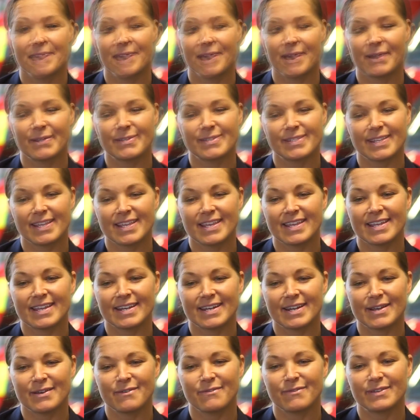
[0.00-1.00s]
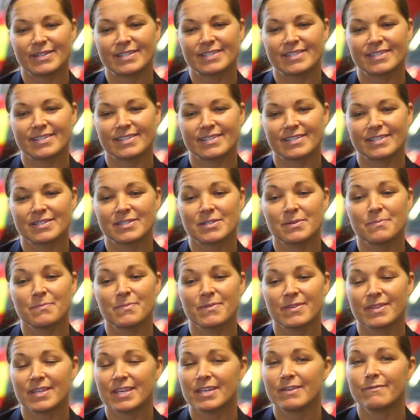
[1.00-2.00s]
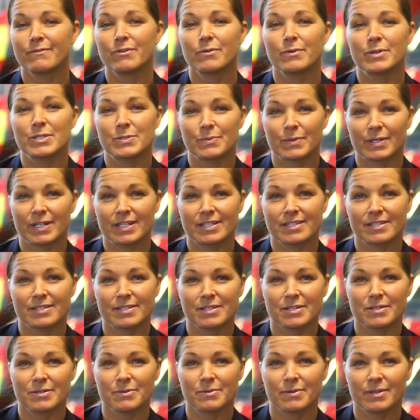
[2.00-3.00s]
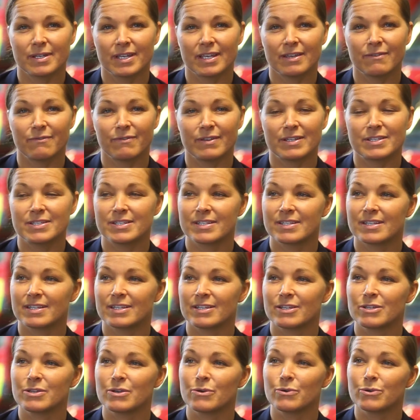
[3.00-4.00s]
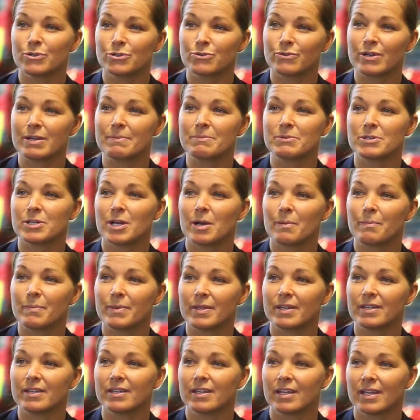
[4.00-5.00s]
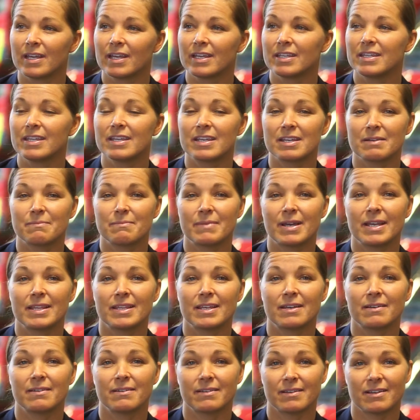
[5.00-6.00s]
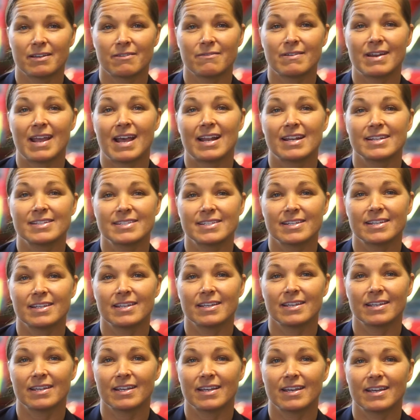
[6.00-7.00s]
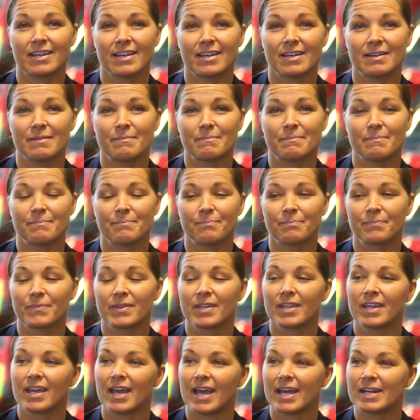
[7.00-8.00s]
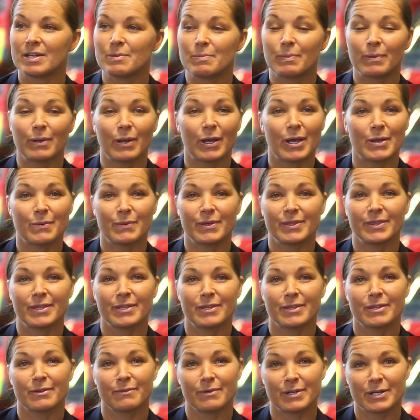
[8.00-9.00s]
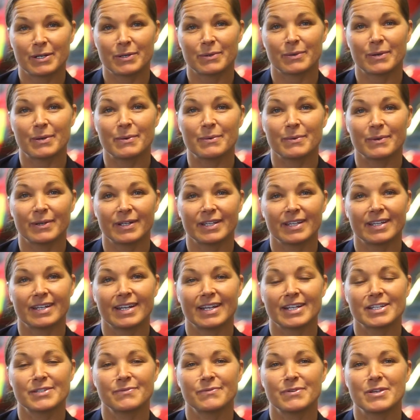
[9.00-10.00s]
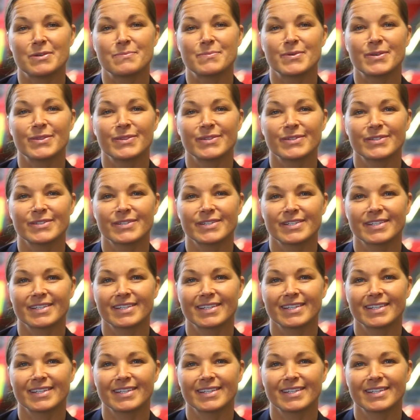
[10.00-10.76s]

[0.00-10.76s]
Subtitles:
I'd say, you know, if it's something that you've always wanted to do, if it's your dream job, then you can make that a reality and apply when they recruit in the next few months.